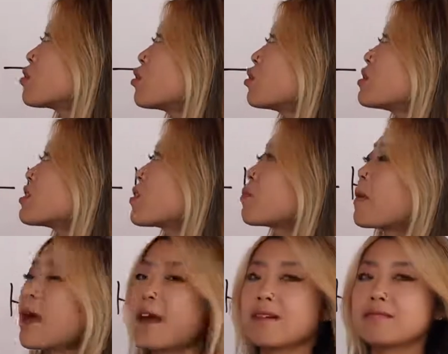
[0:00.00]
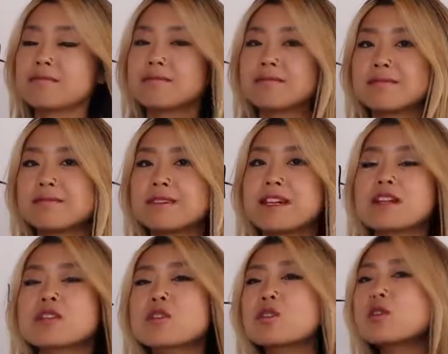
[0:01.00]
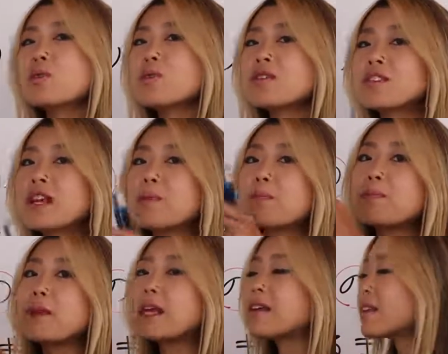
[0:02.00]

to Japan. So, you will say big